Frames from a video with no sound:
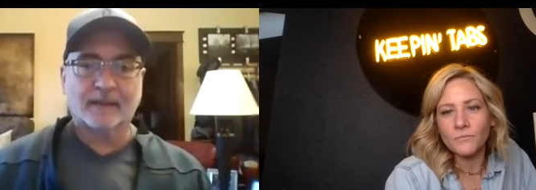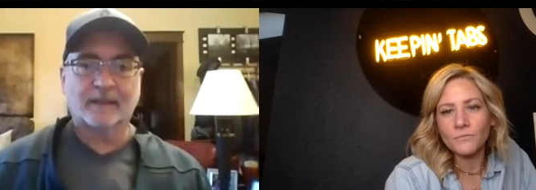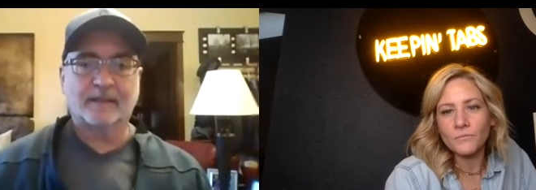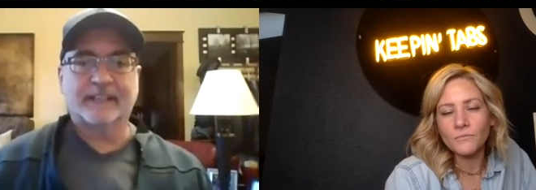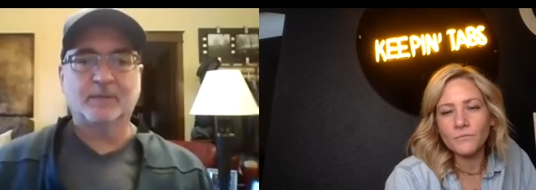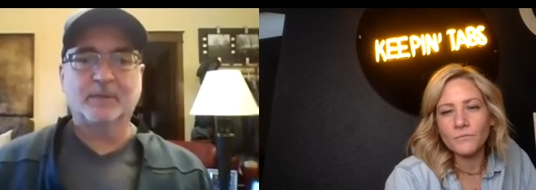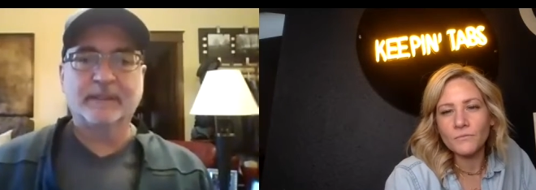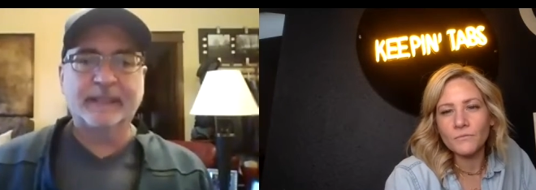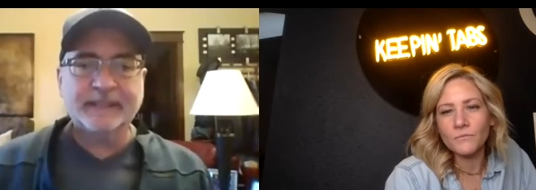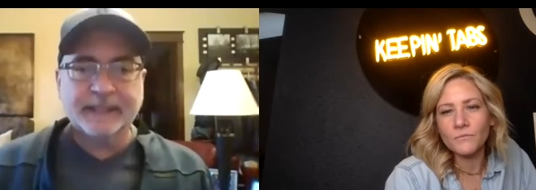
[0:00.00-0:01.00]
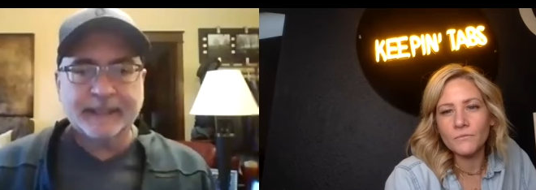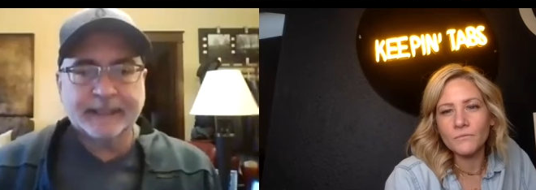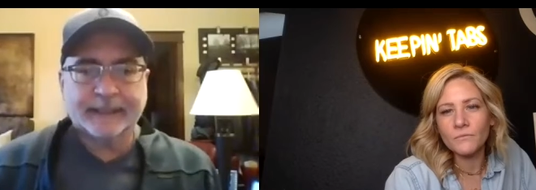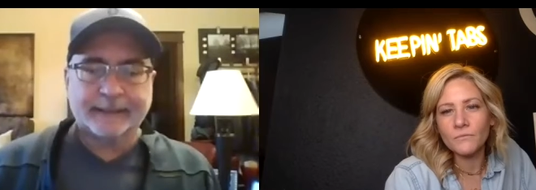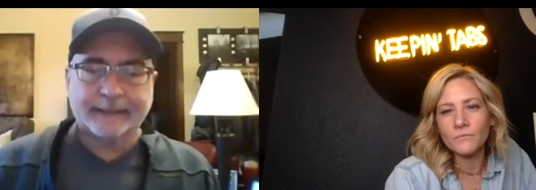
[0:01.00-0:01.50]
Speaker 1: available on LinkedIn
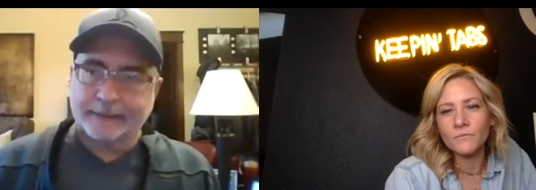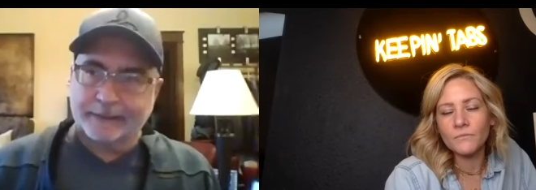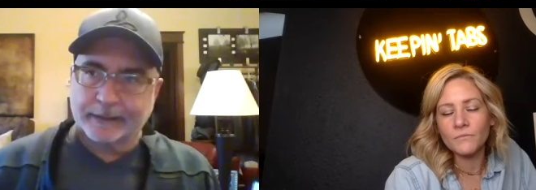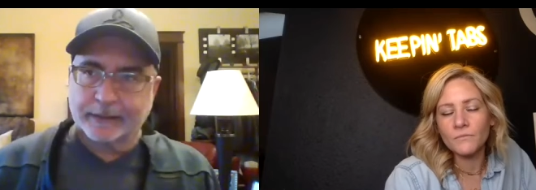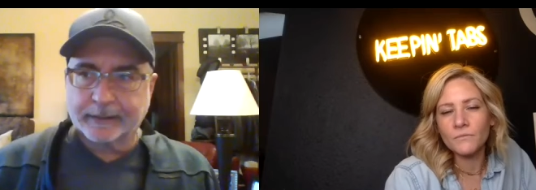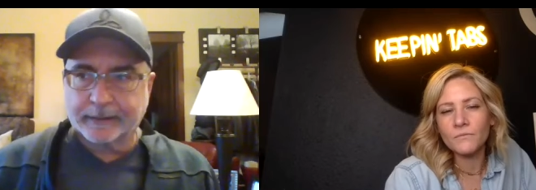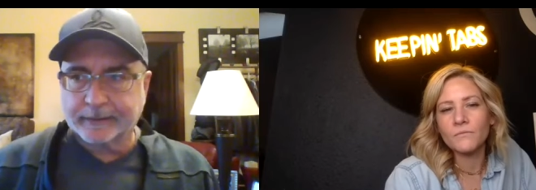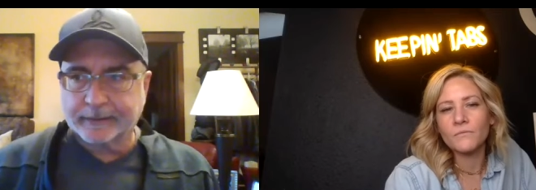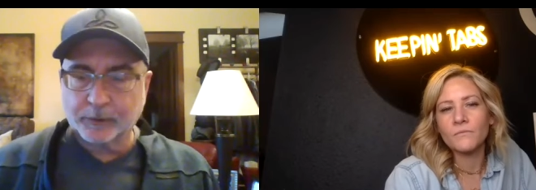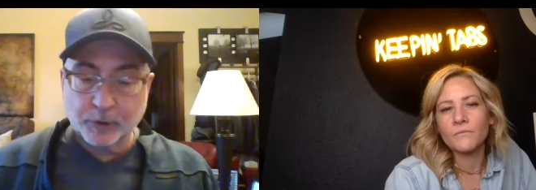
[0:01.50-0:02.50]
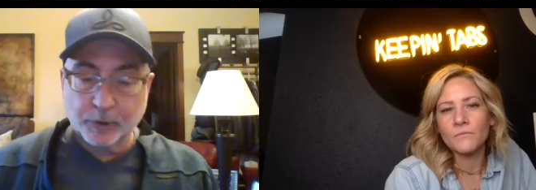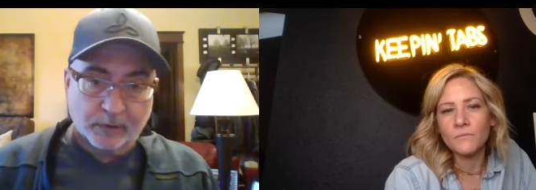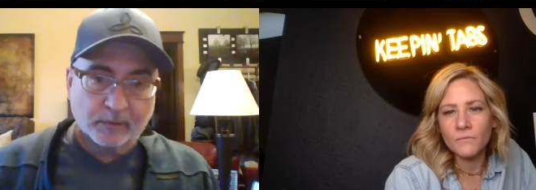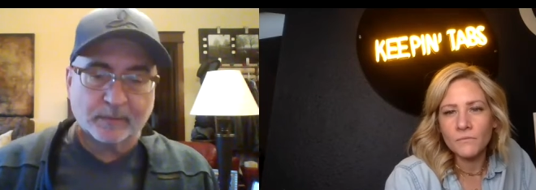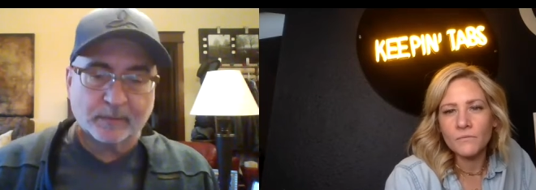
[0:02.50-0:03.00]
and uh,
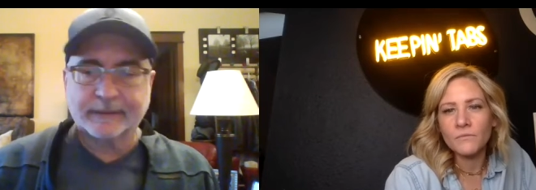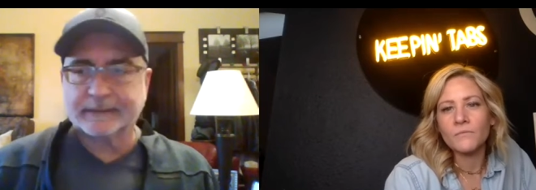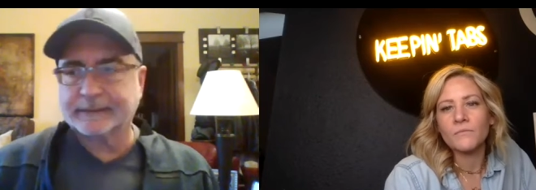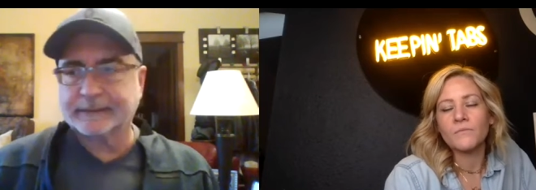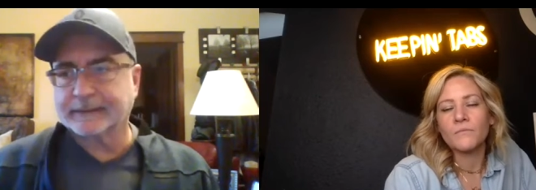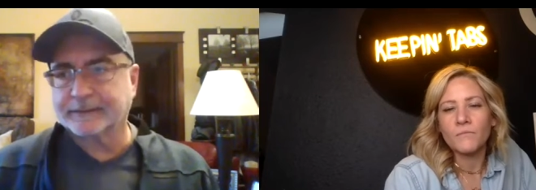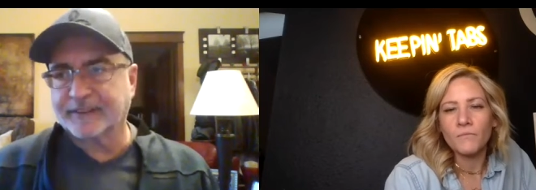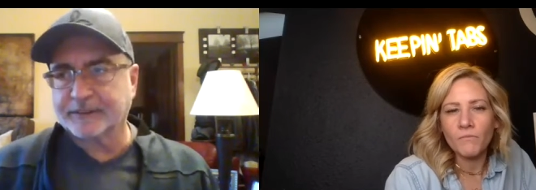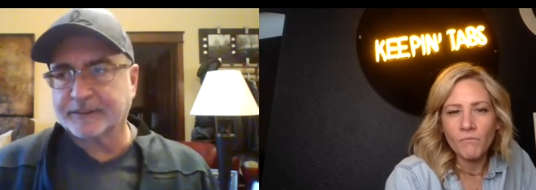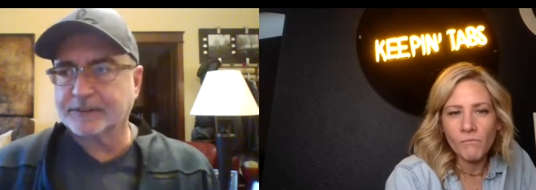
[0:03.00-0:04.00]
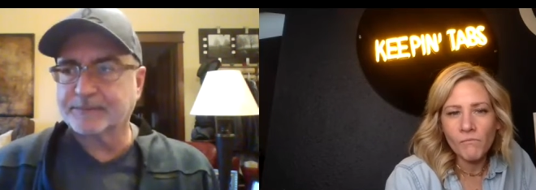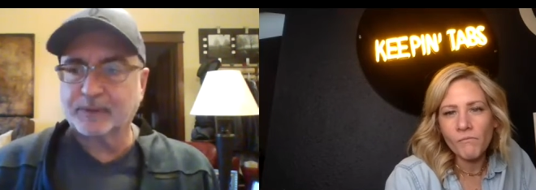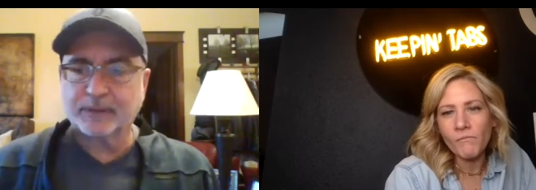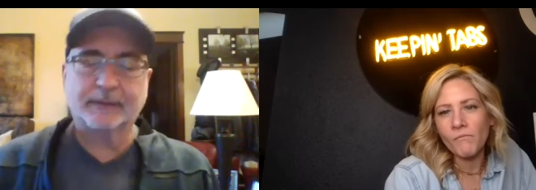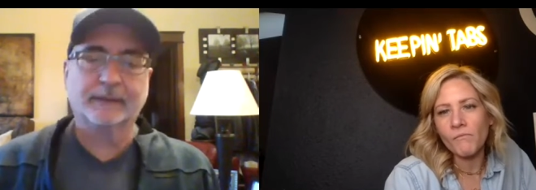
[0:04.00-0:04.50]
YouTube and uh,
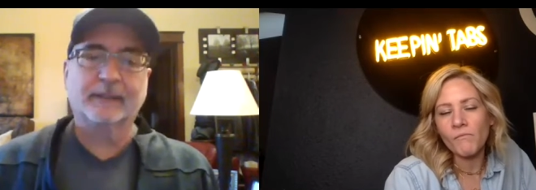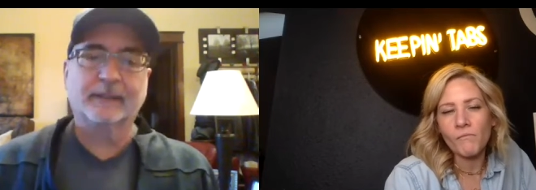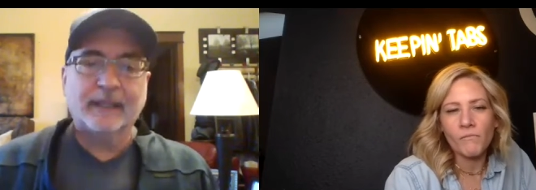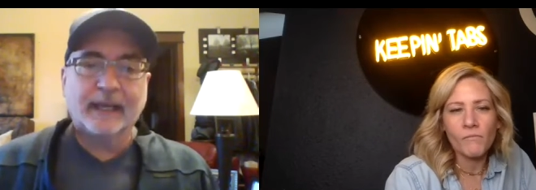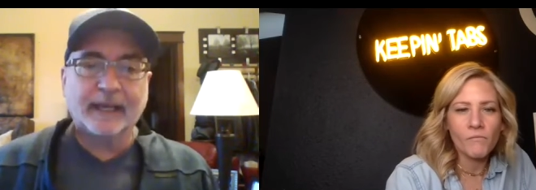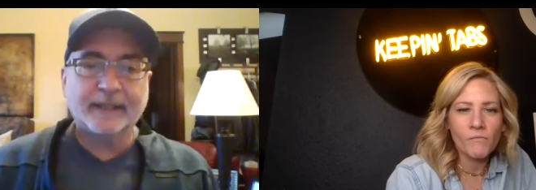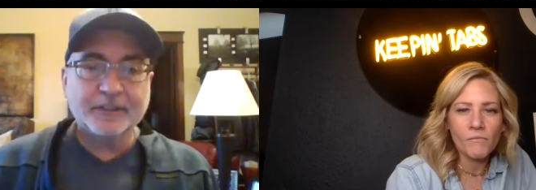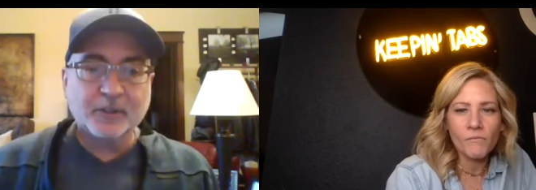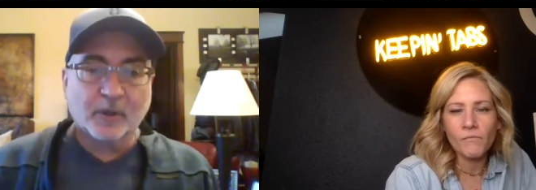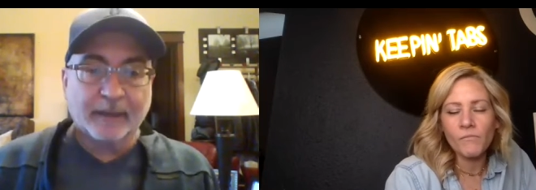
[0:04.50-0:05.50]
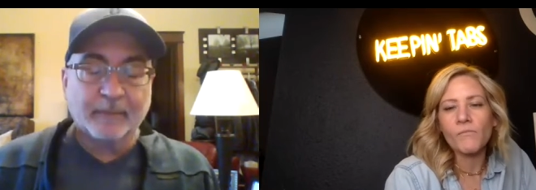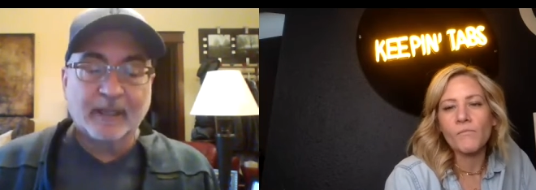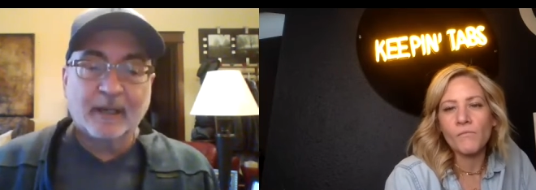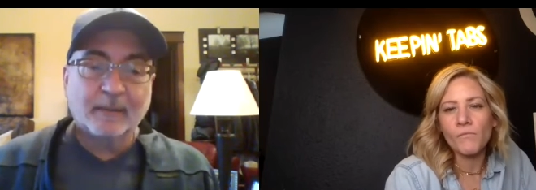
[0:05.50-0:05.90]
Facebook and Instagram.